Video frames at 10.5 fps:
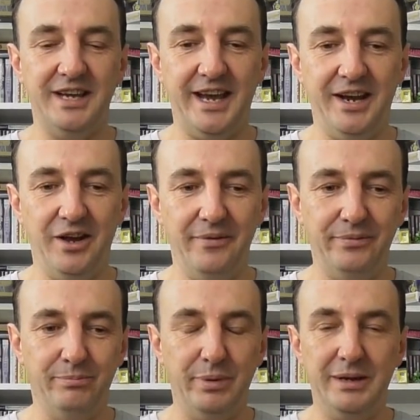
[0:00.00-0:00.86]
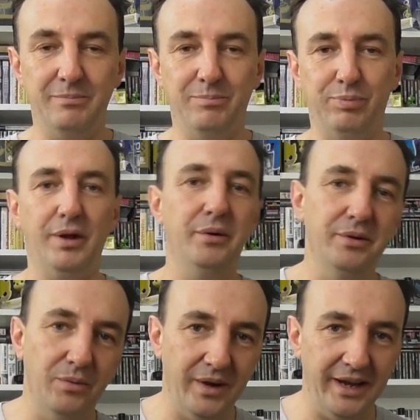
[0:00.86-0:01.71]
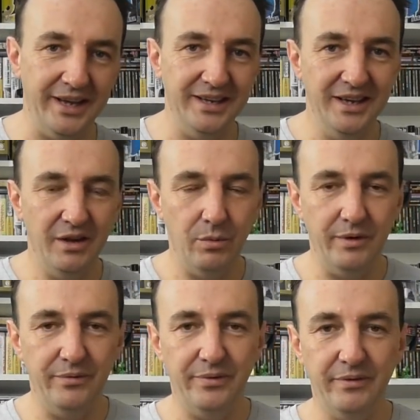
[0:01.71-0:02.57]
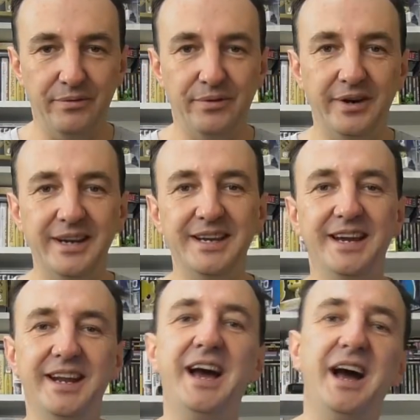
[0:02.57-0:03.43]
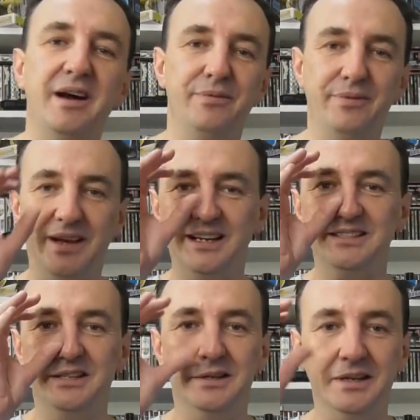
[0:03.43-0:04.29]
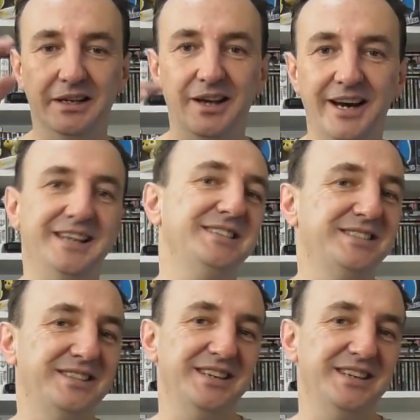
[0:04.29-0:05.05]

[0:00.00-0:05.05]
and I've been blown away with 3,500 likes.